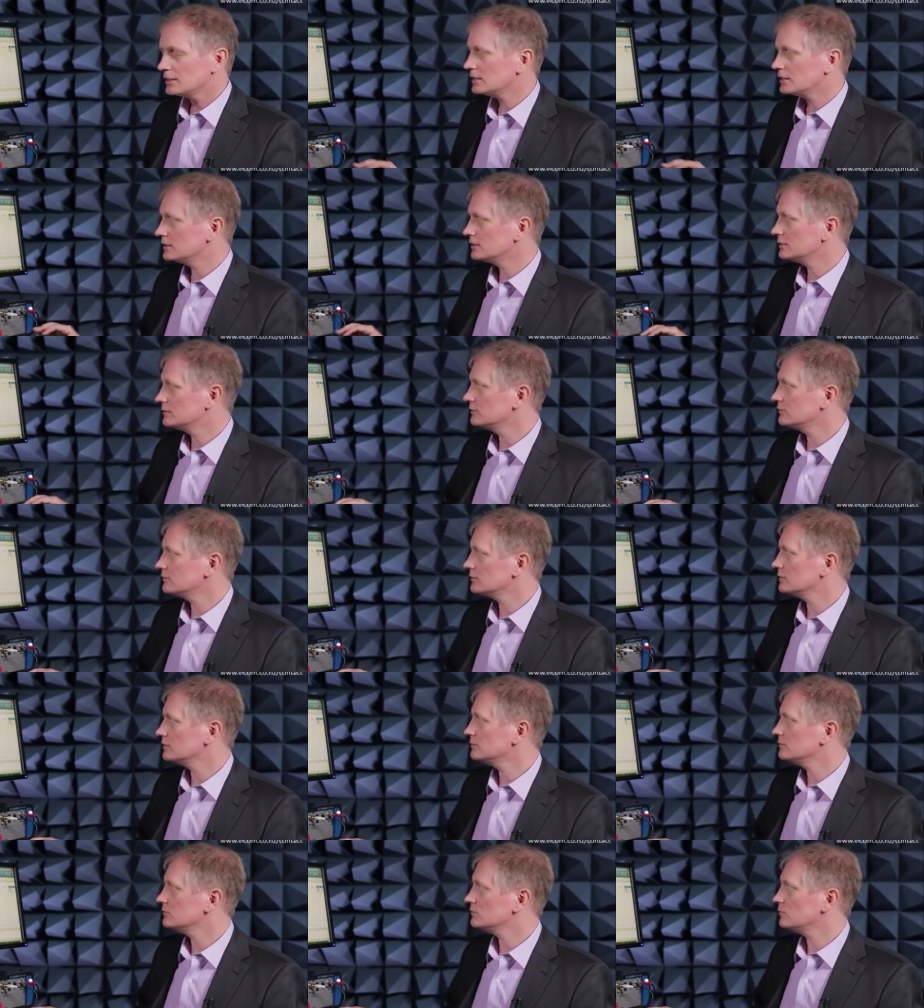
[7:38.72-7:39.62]
And
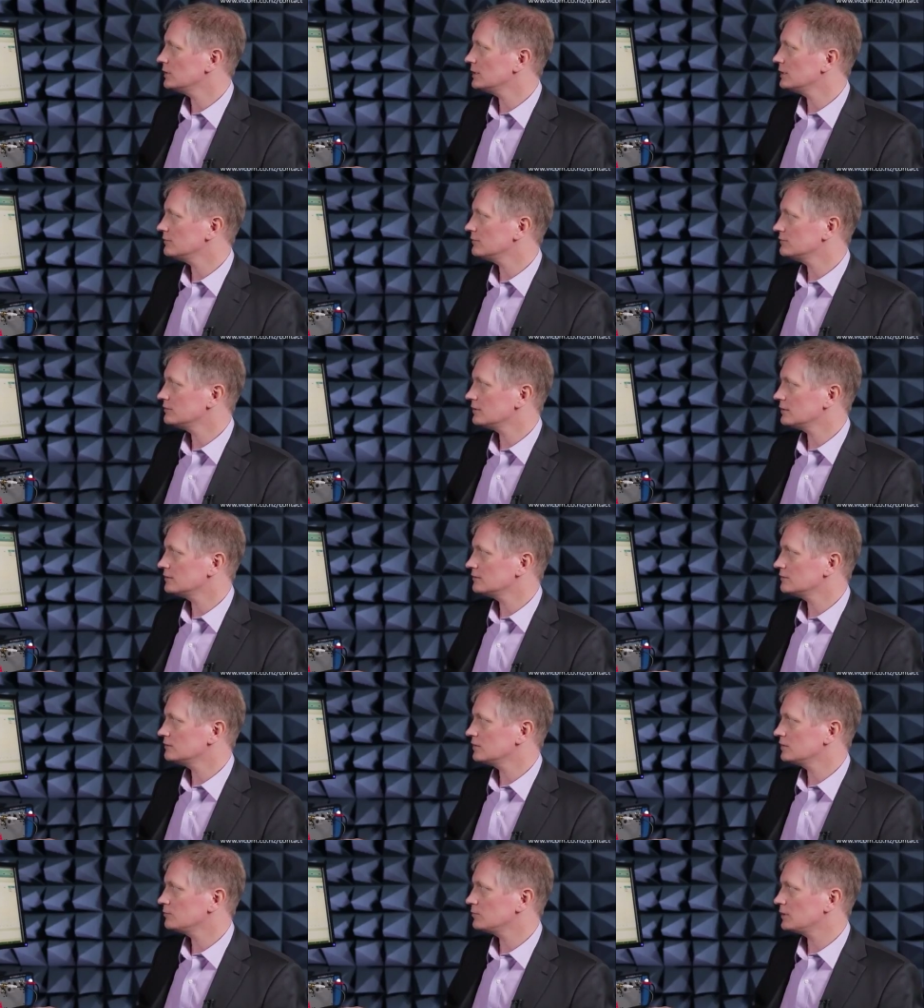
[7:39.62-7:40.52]
the way I've set
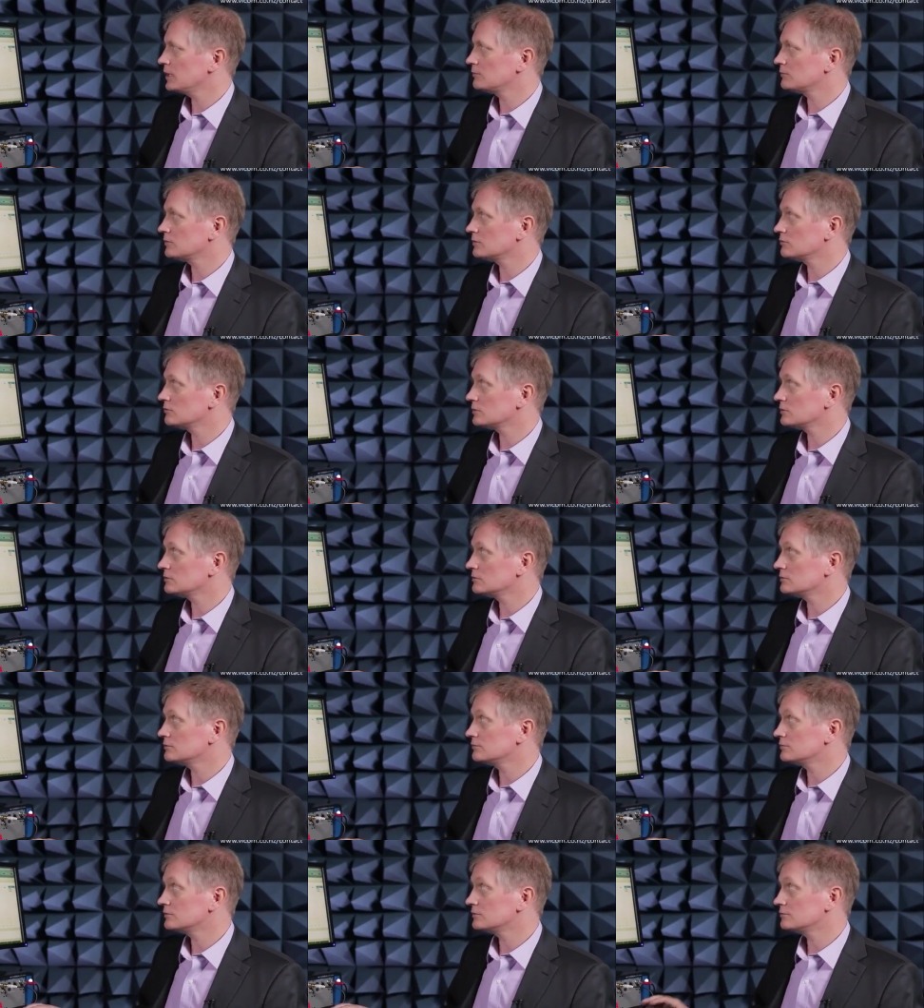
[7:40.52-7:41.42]
this up, I'm going to
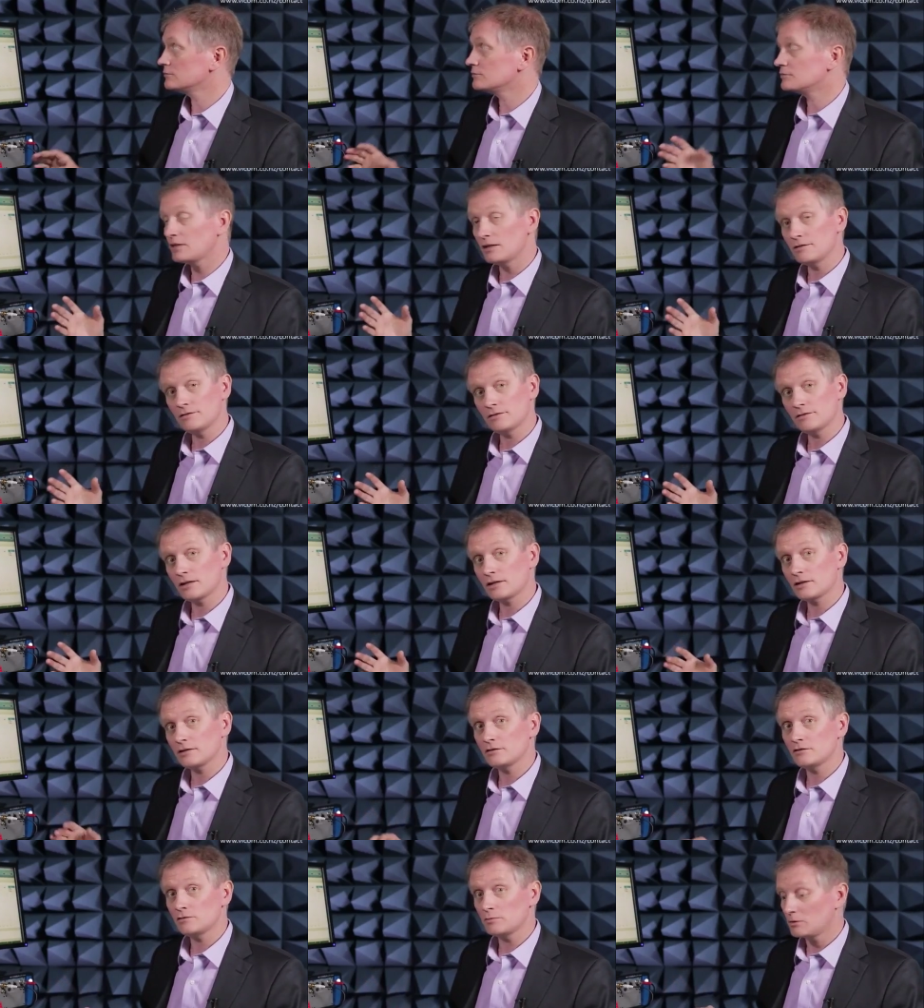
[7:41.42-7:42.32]
record for 10
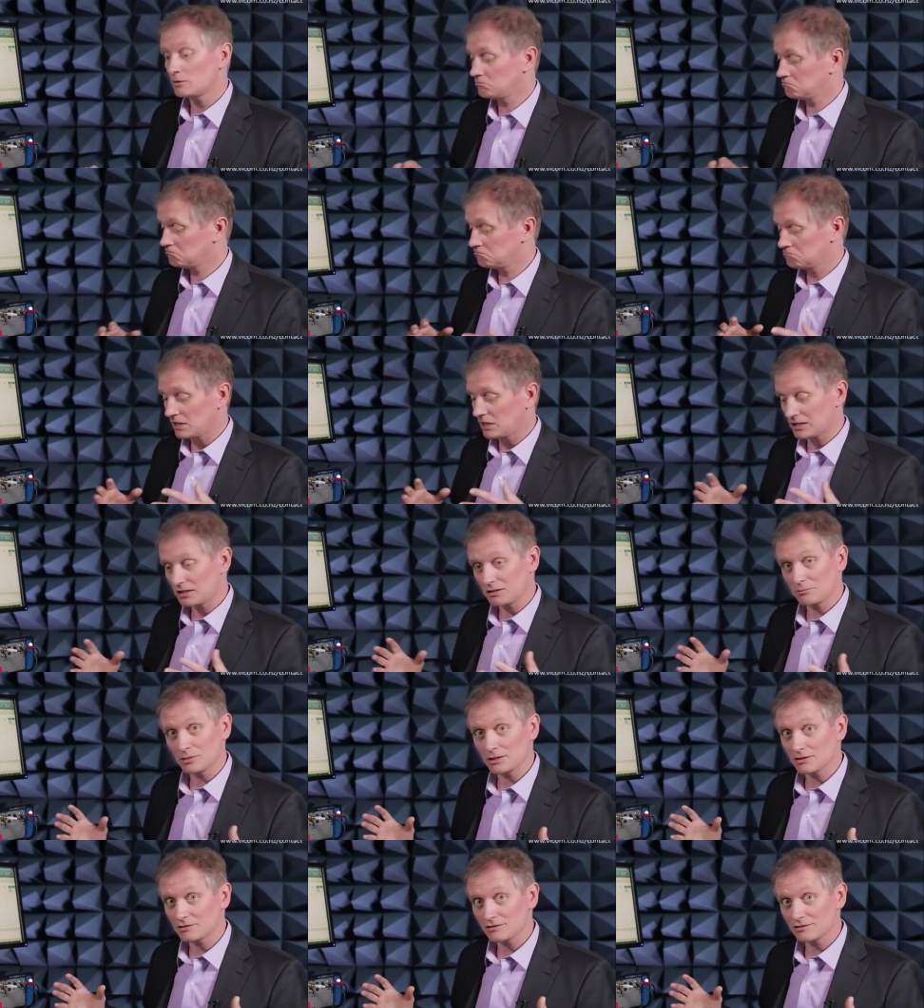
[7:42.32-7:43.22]
seconds, but that can
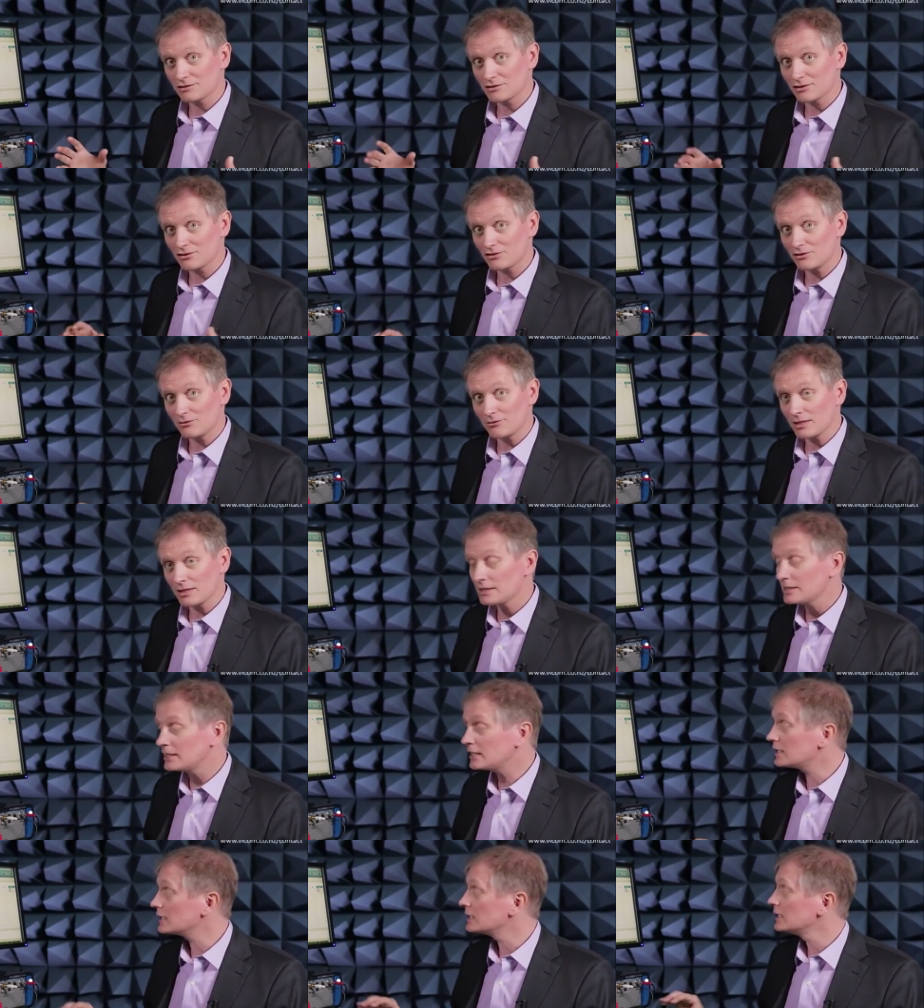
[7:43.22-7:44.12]
be as long as you
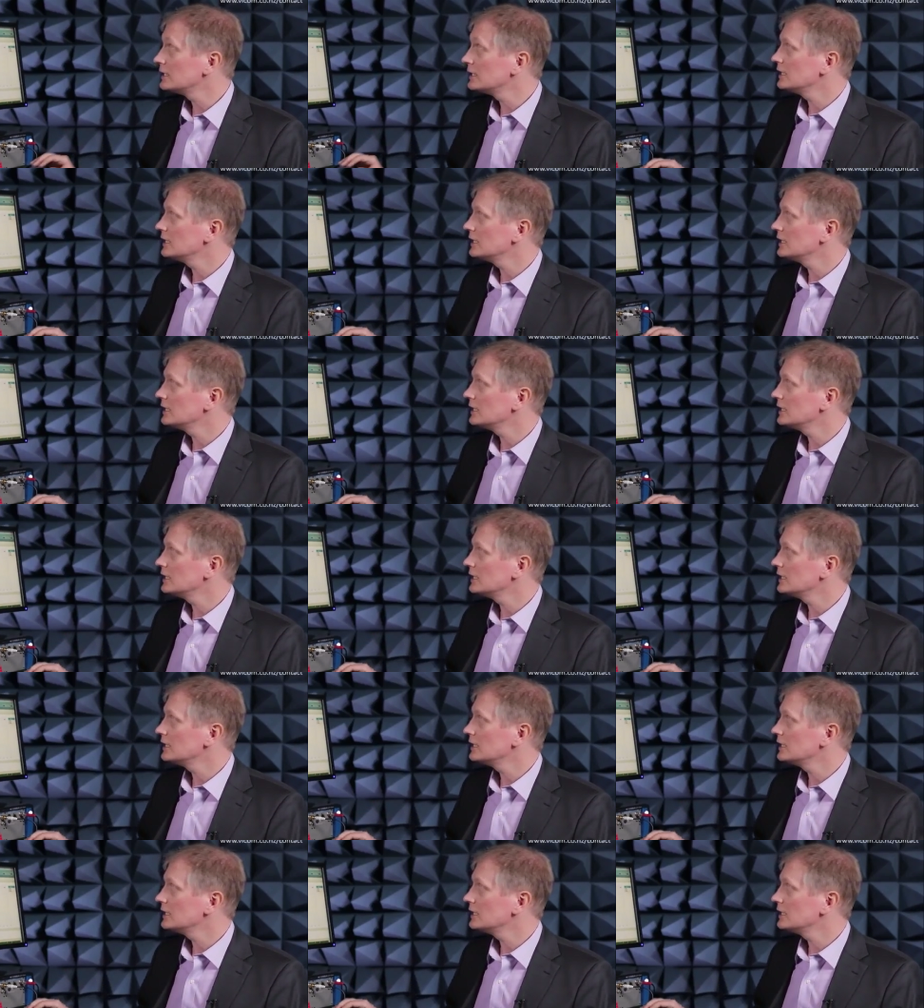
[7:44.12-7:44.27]
like.